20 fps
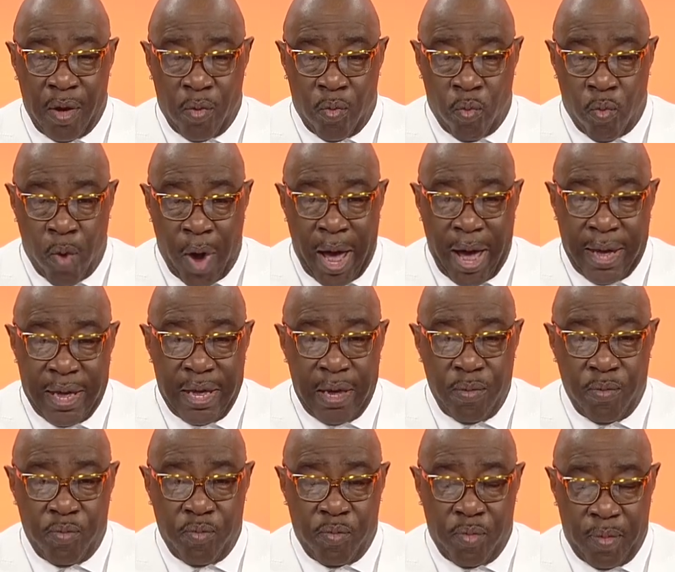why
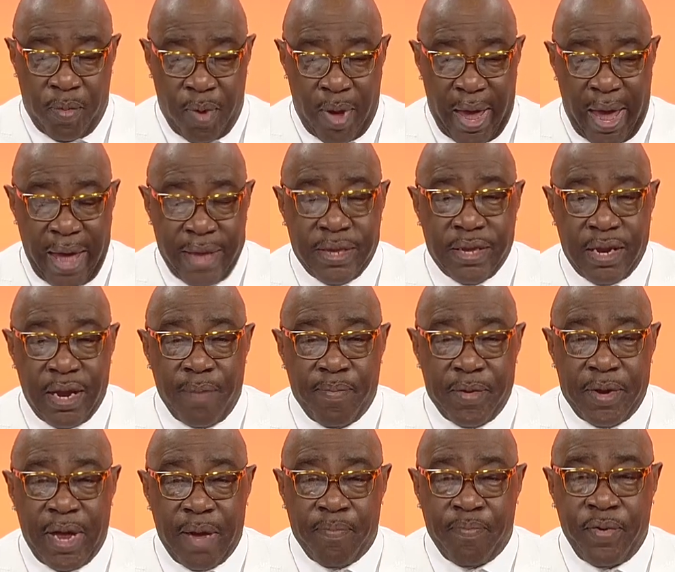he ended up in
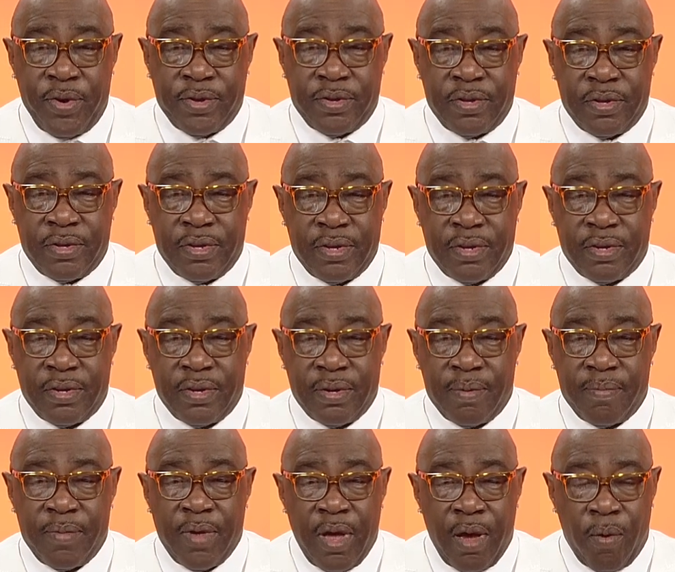that prison
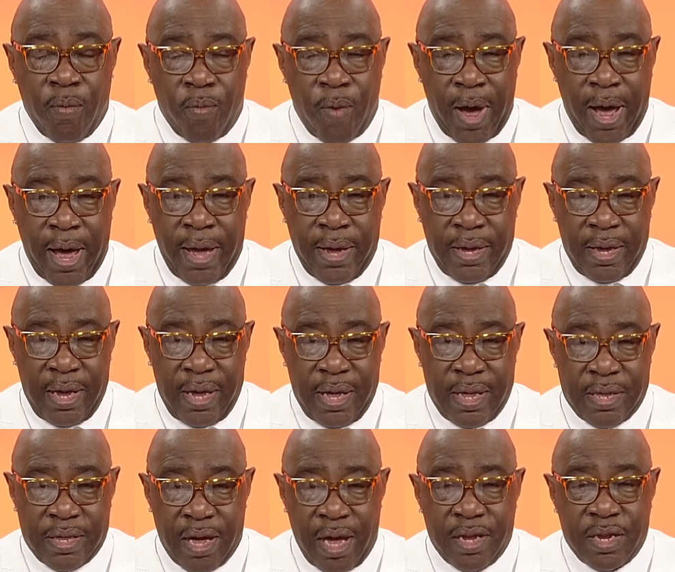system, why he
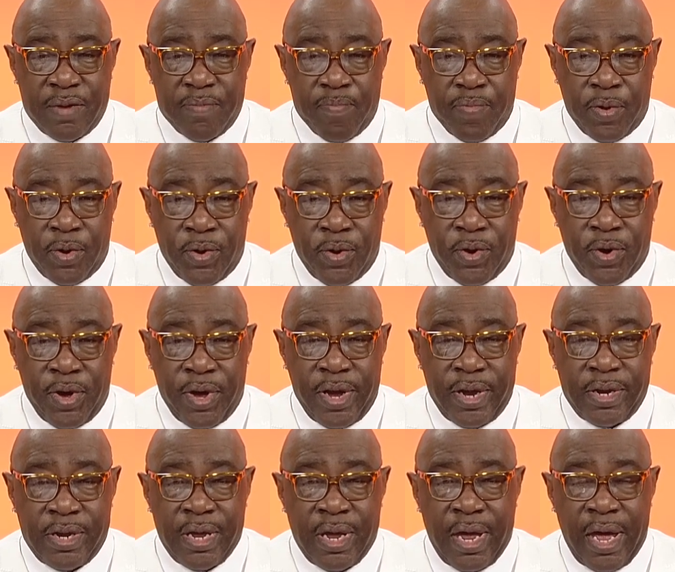is
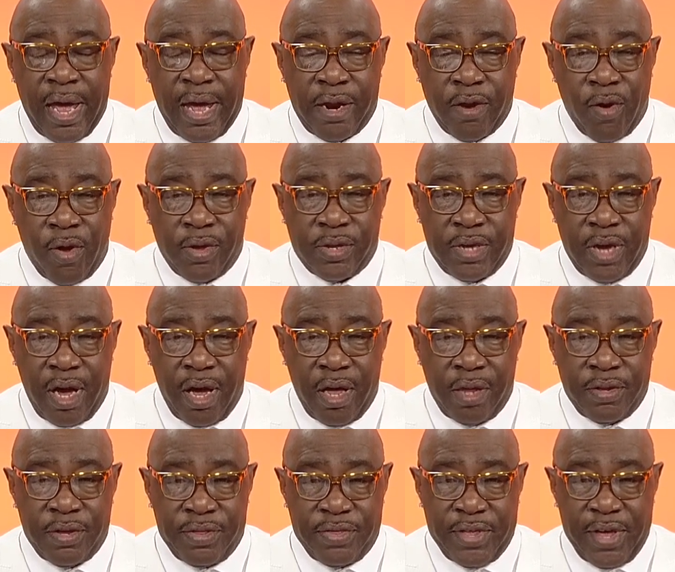unemployed, and all the
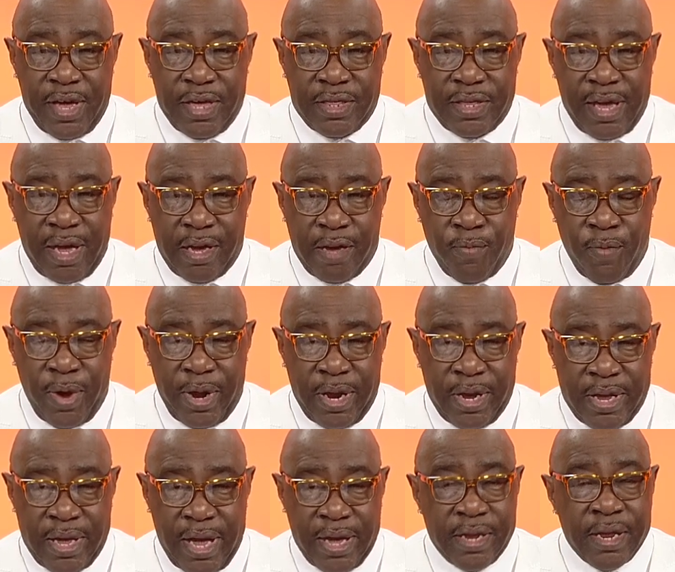other things that went
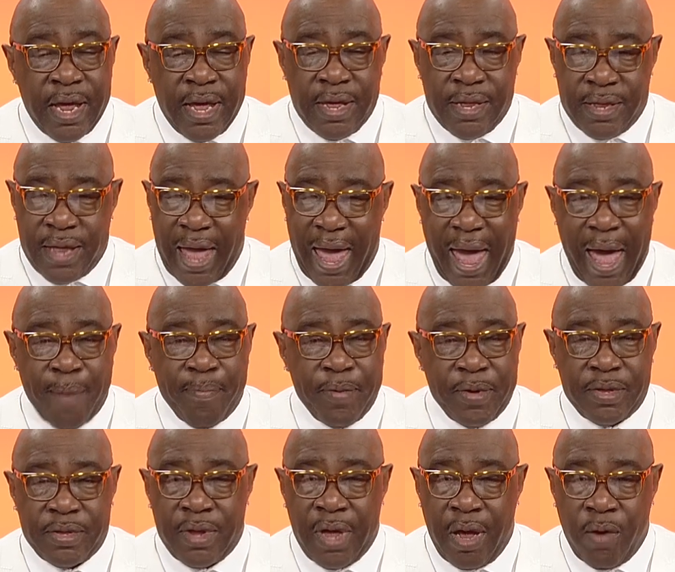against
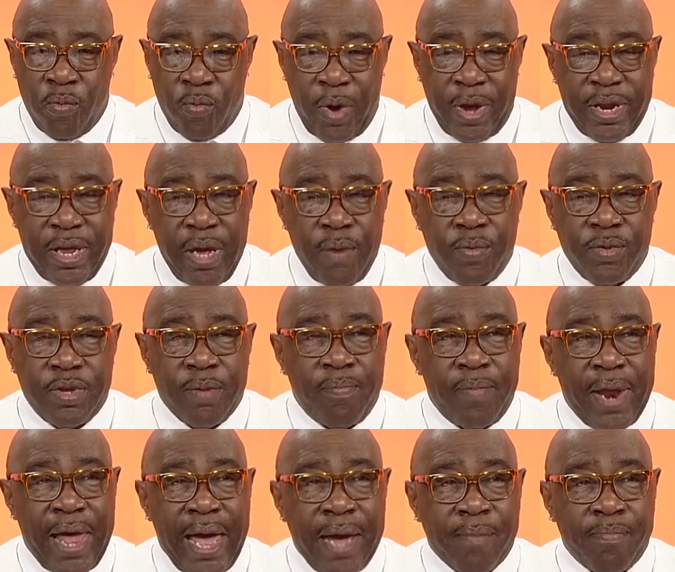happened when he was a
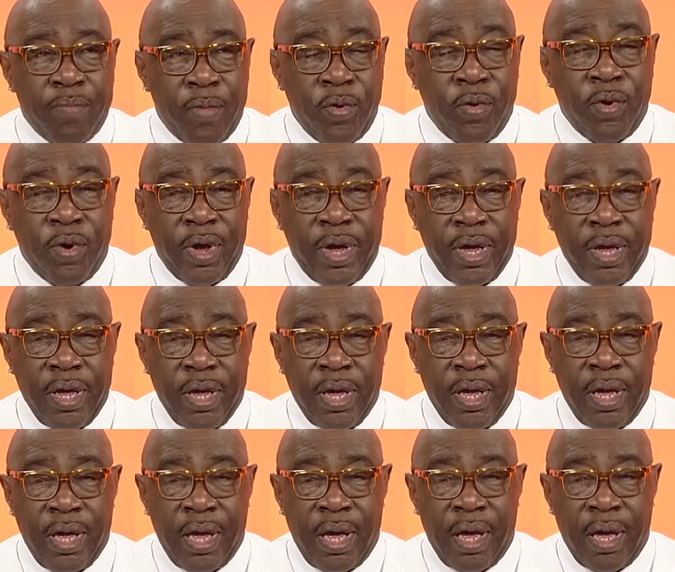black boy.
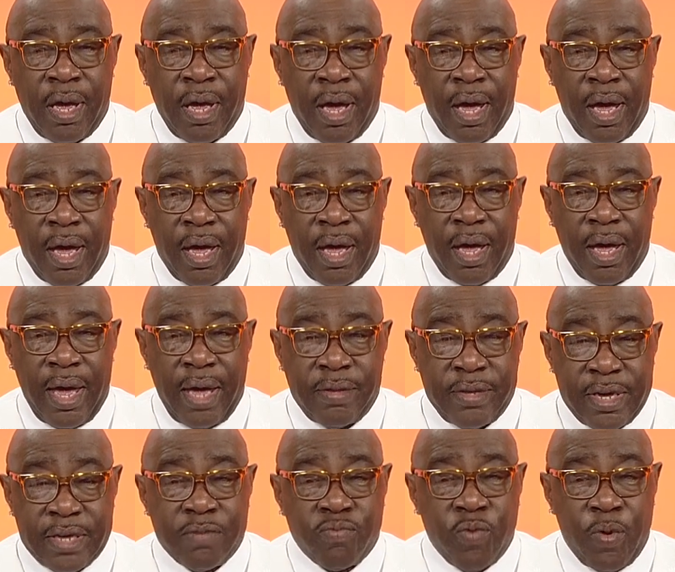Uh, and
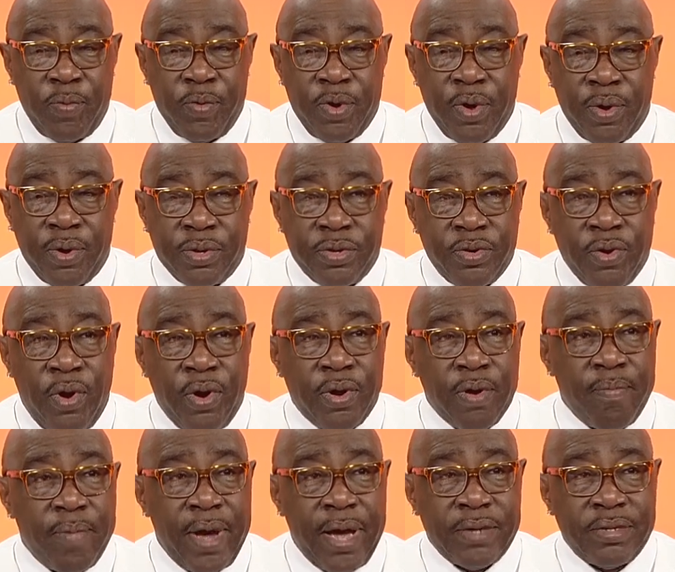that's what we're going to talk
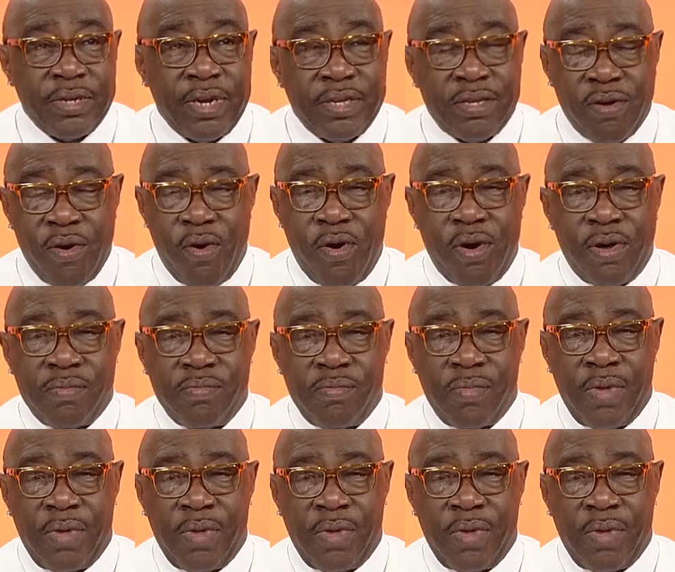about. So let's go on